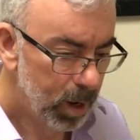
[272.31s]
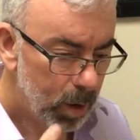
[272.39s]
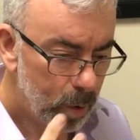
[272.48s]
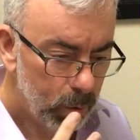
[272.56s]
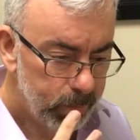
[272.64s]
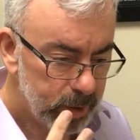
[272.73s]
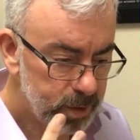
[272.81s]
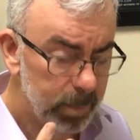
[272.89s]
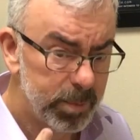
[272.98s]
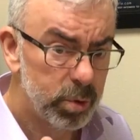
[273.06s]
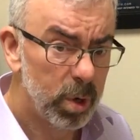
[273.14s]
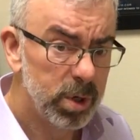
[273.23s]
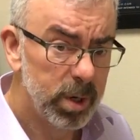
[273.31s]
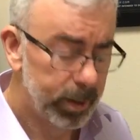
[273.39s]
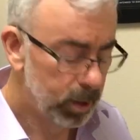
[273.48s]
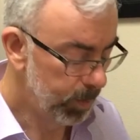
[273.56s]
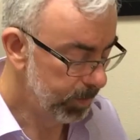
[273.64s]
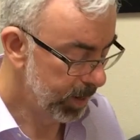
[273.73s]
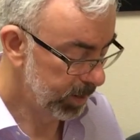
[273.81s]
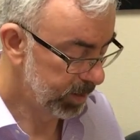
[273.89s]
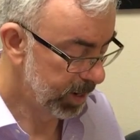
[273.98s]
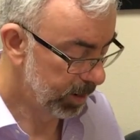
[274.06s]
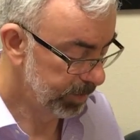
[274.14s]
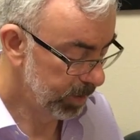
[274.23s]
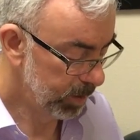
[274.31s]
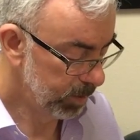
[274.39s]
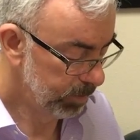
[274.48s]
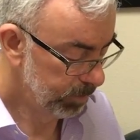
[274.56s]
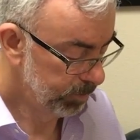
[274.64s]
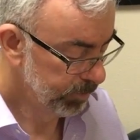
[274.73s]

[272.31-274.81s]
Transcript: a whole bunch of obstruction that could be bit down there.